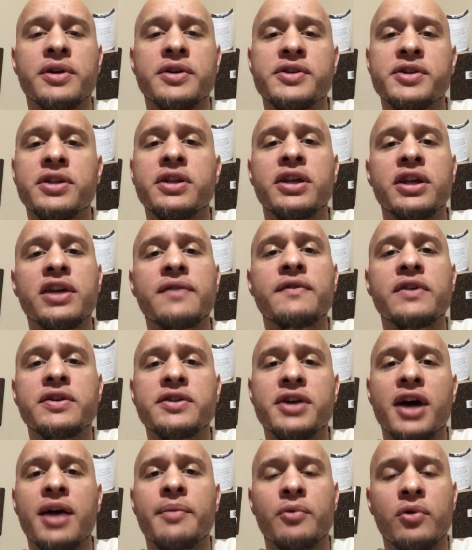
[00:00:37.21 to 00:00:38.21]
is in the evening
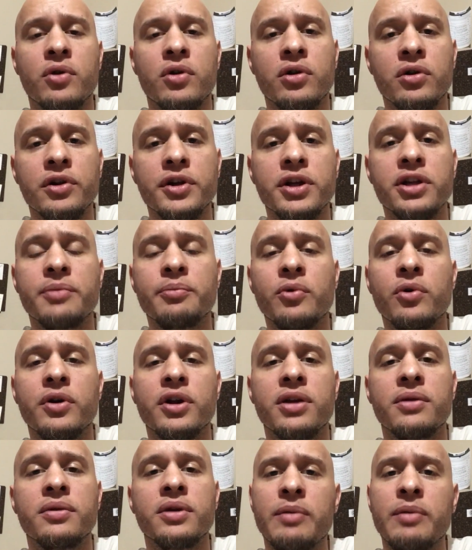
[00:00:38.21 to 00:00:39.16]
time or early in the morning,